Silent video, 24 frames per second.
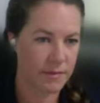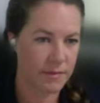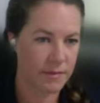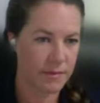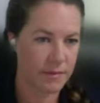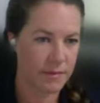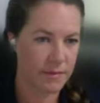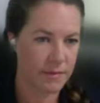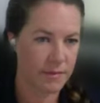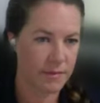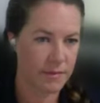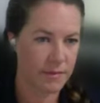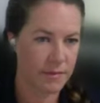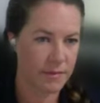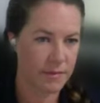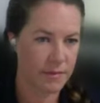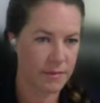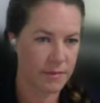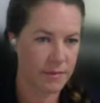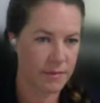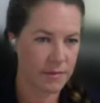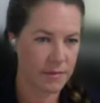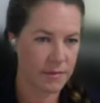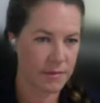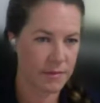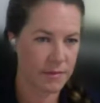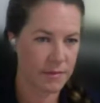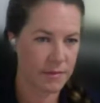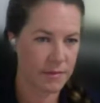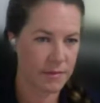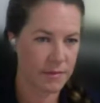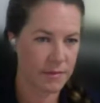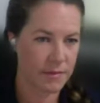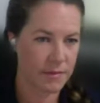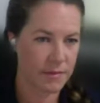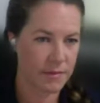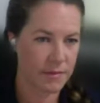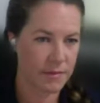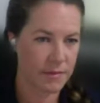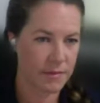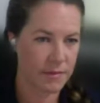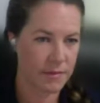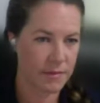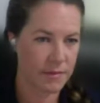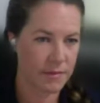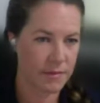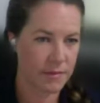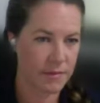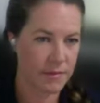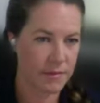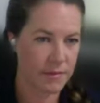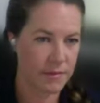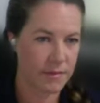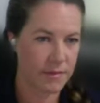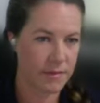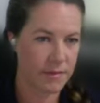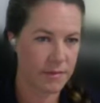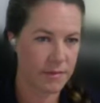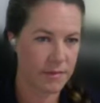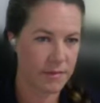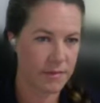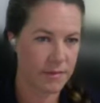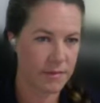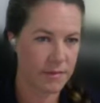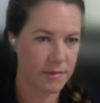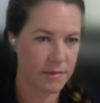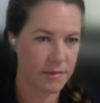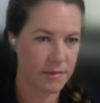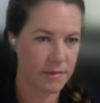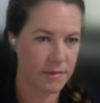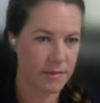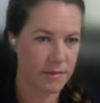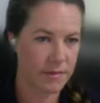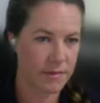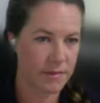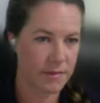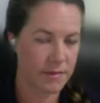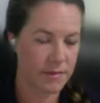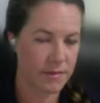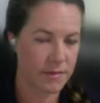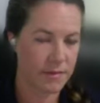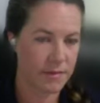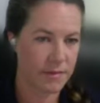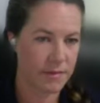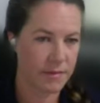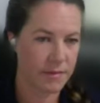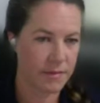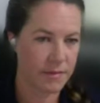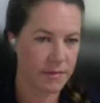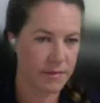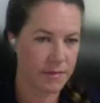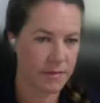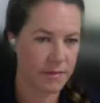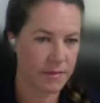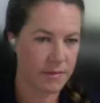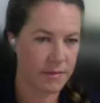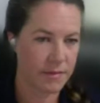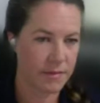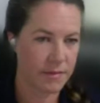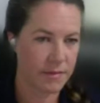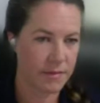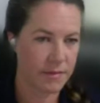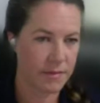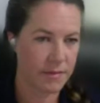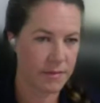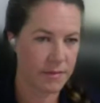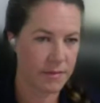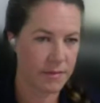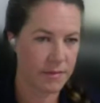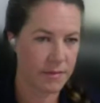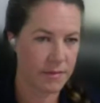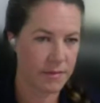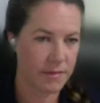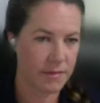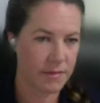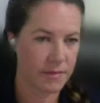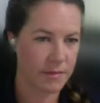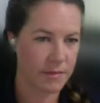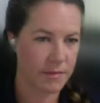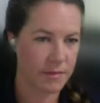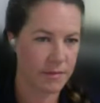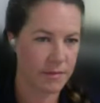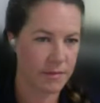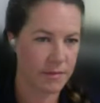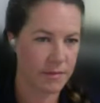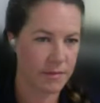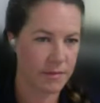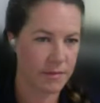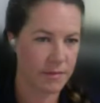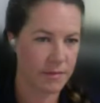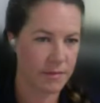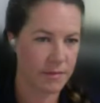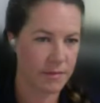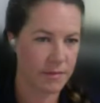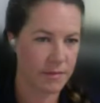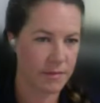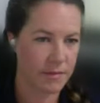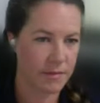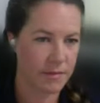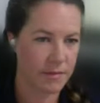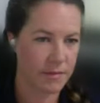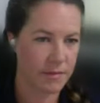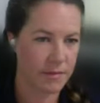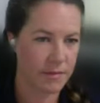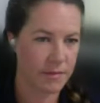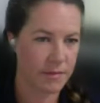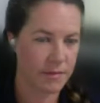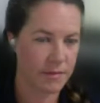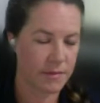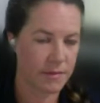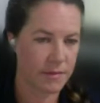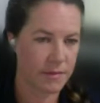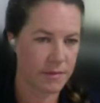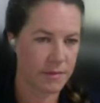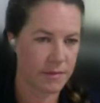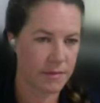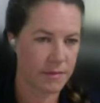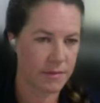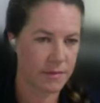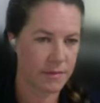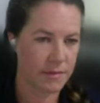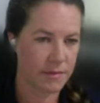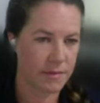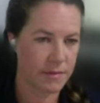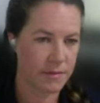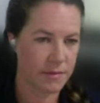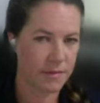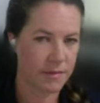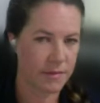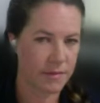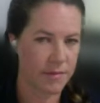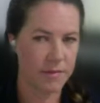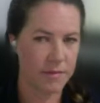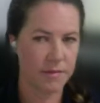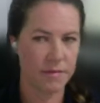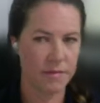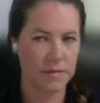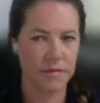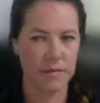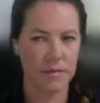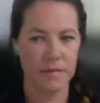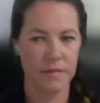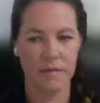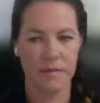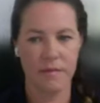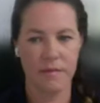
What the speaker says: This person isn't speaking.